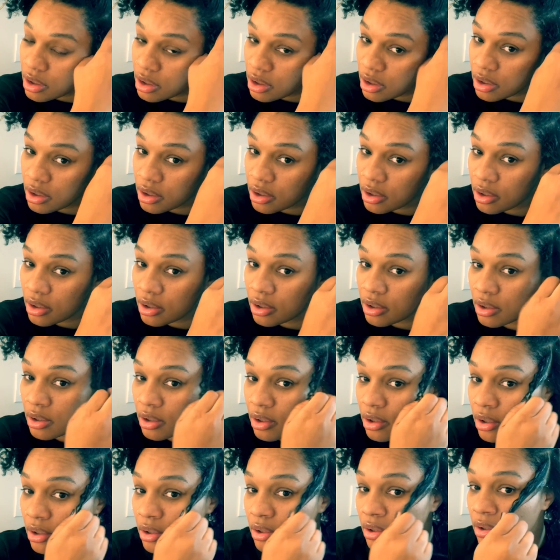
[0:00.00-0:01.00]

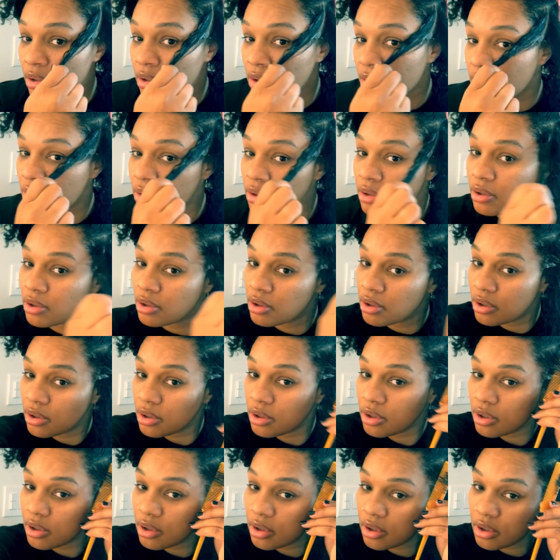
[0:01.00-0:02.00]

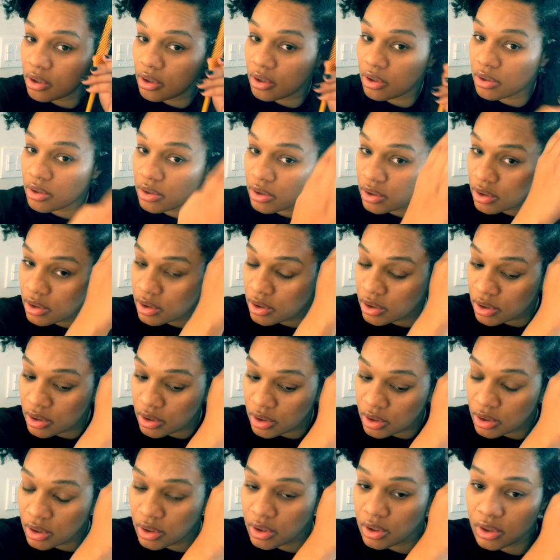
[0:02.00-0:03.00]

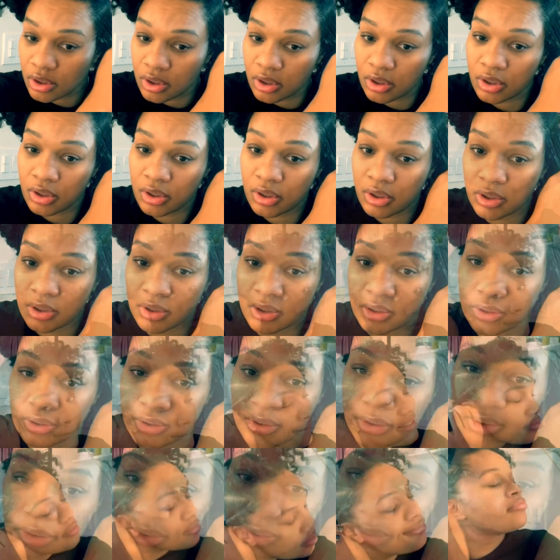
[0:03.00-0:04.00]

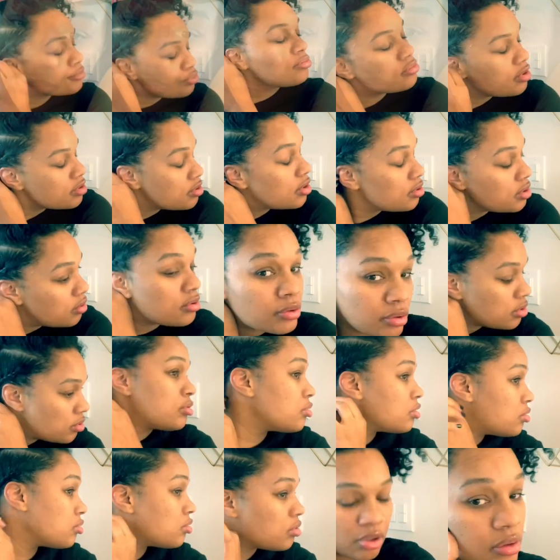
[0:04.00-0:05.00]

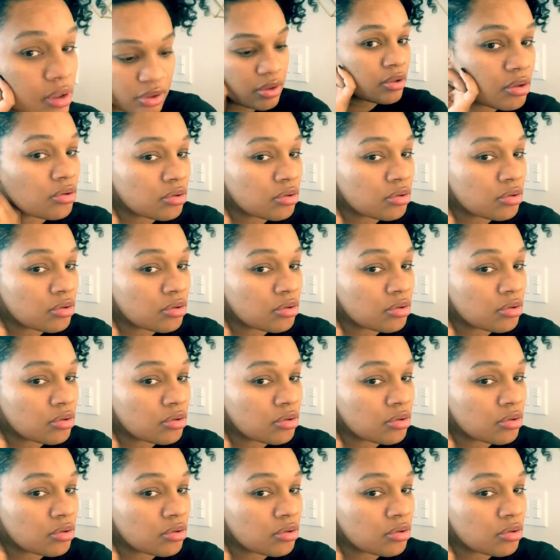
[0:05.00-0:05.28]
(silence)